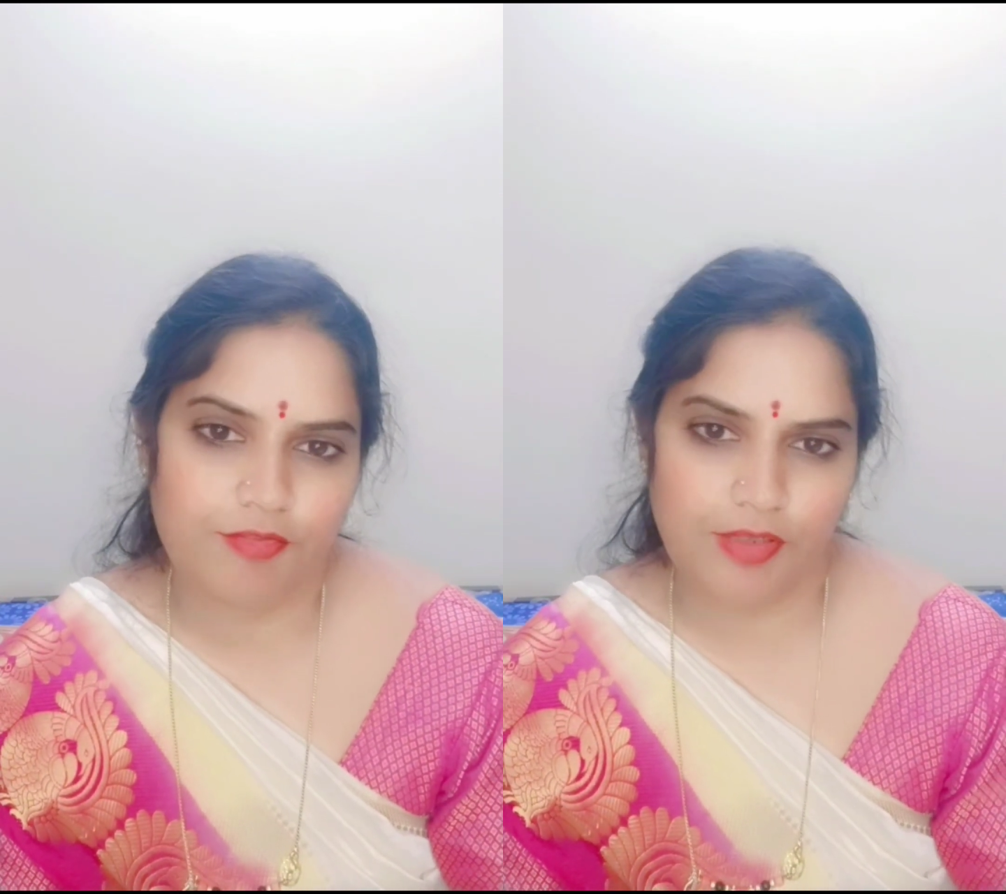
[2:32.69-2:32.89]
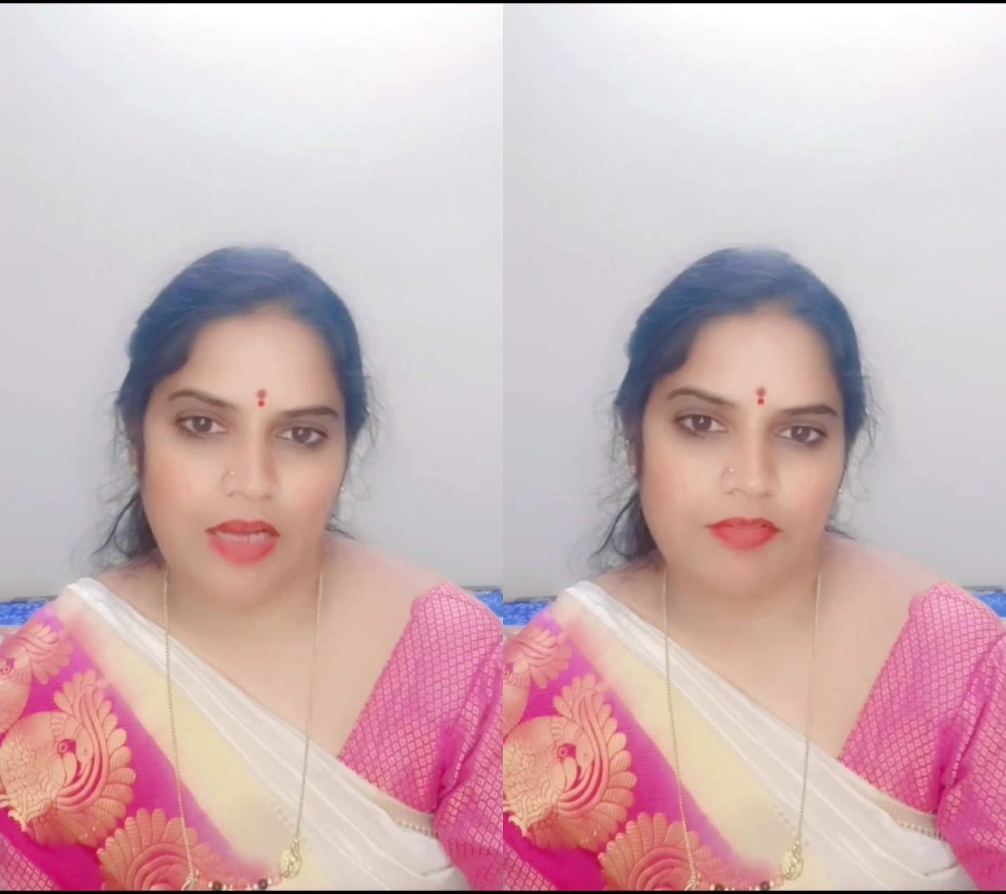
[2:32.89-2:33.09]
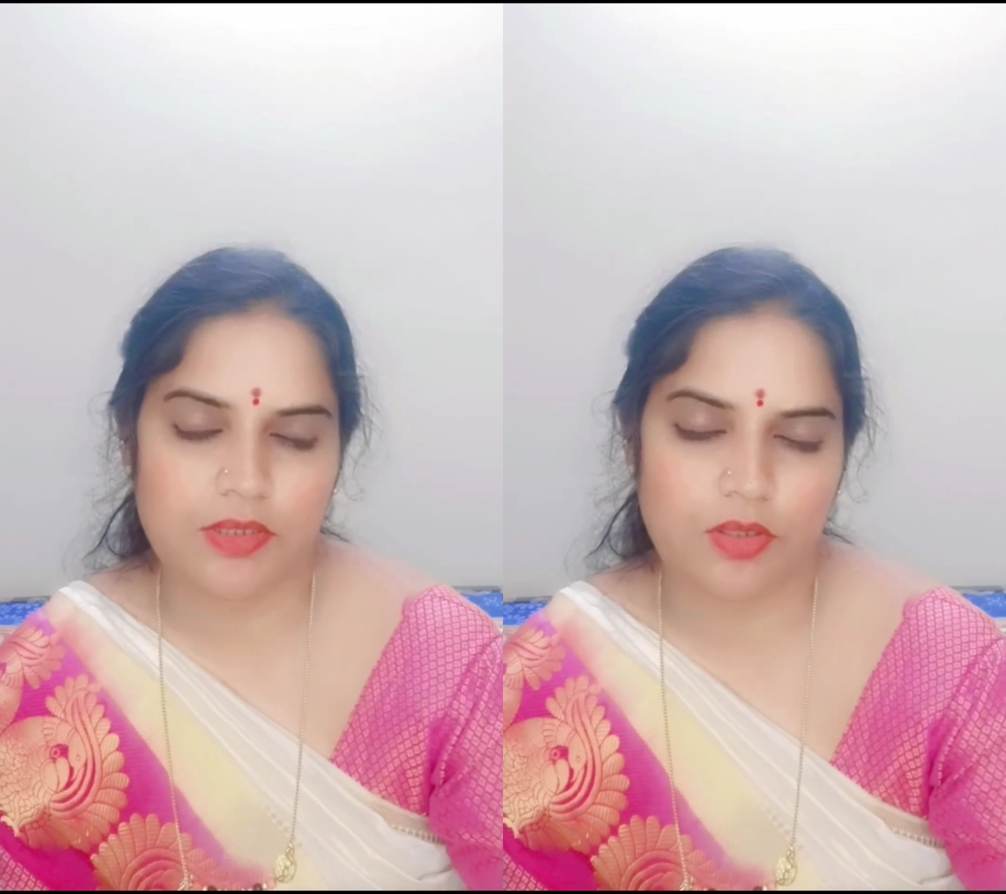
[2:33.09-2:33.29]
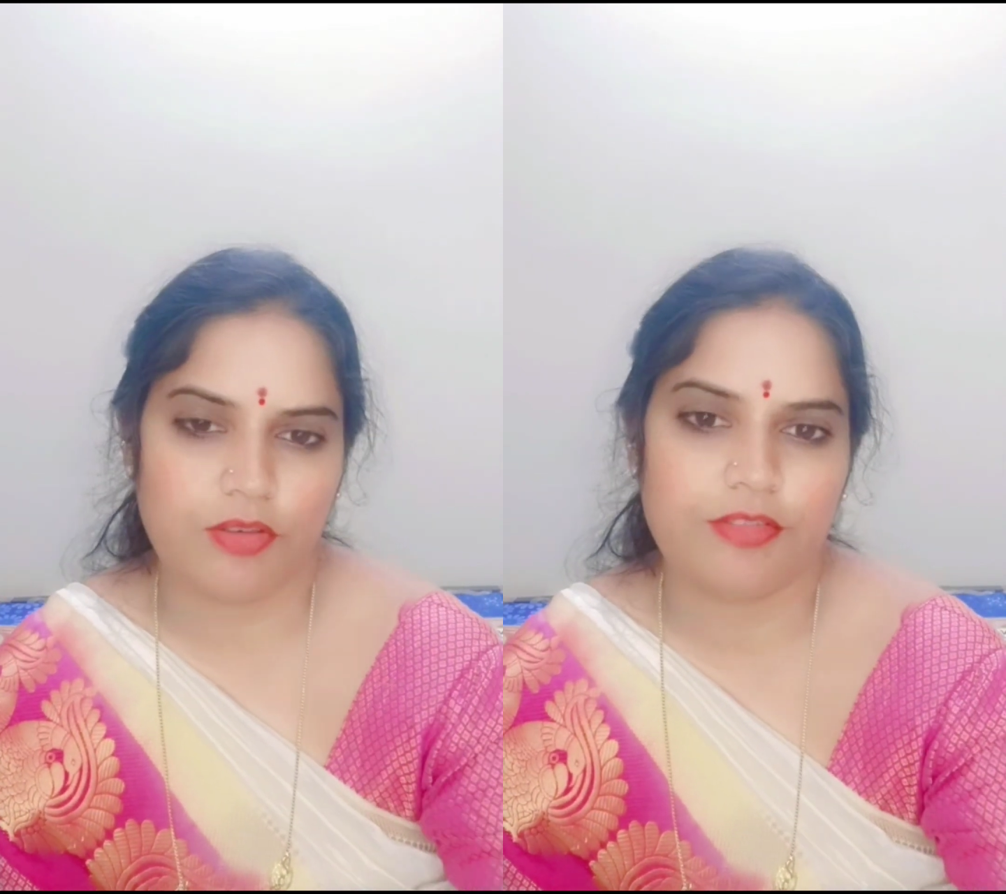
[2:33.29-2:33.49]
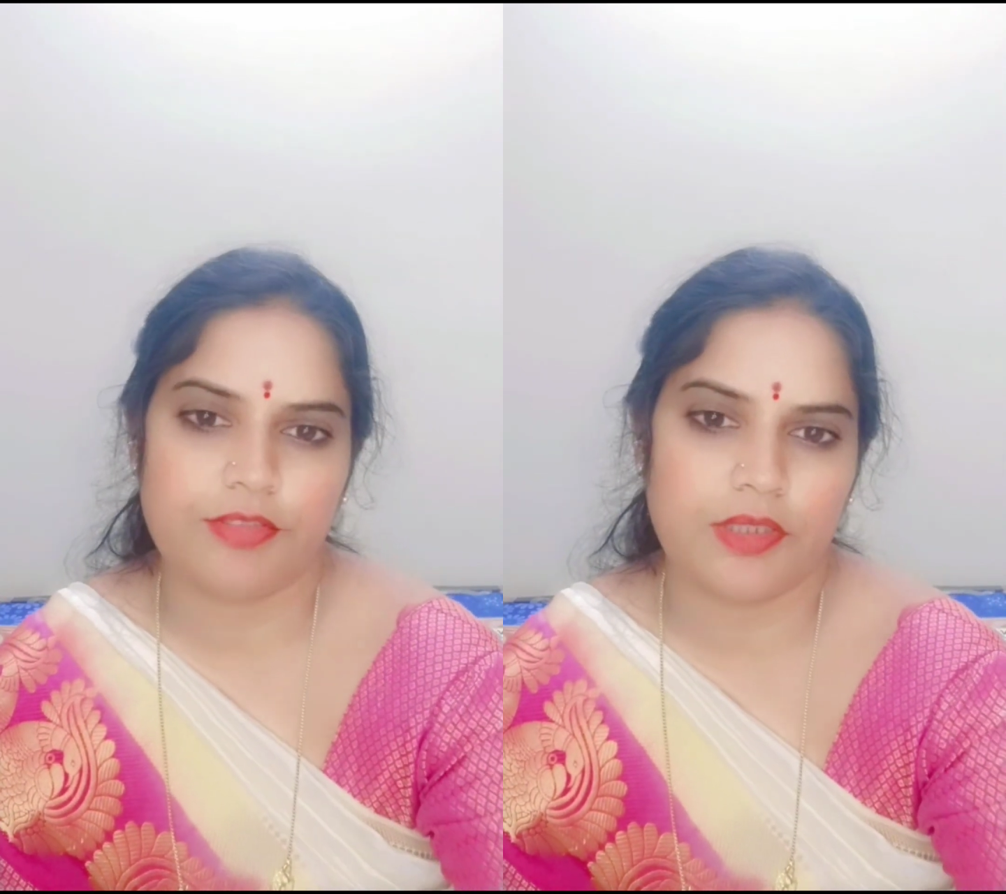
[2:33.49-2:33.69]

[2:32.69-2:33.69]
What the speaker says: flower of